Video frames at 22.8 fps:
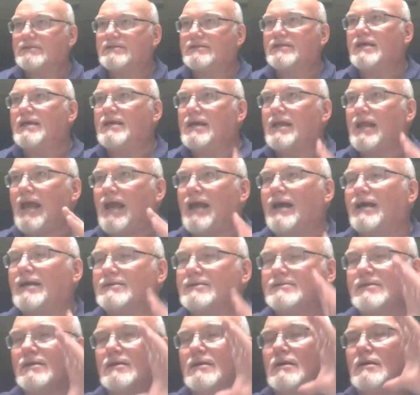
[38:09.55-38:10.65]
see it
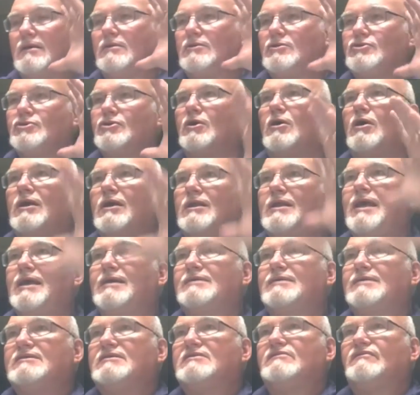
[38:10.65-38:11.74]
as John
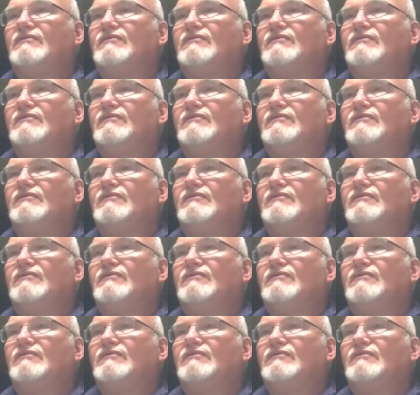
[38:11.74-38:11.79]
has